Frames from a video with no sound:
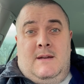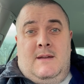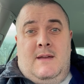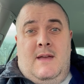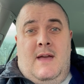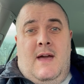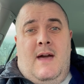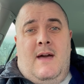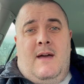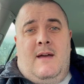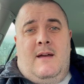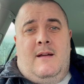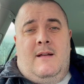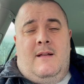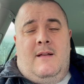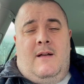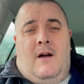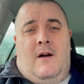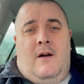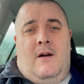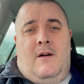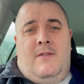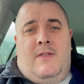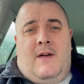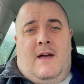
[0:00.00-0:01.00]
yeah,
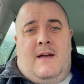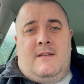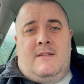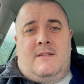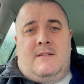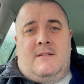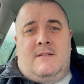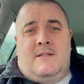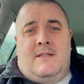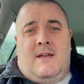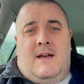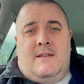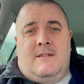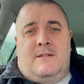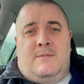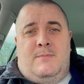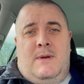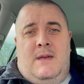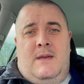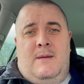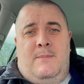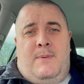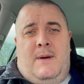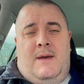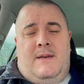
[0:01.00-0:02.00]
uh, that's that's
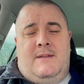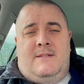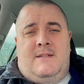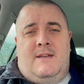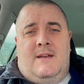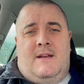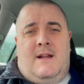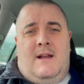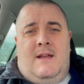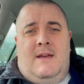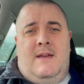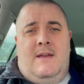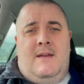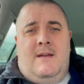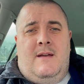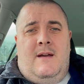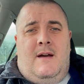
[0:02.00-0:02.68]
me basically.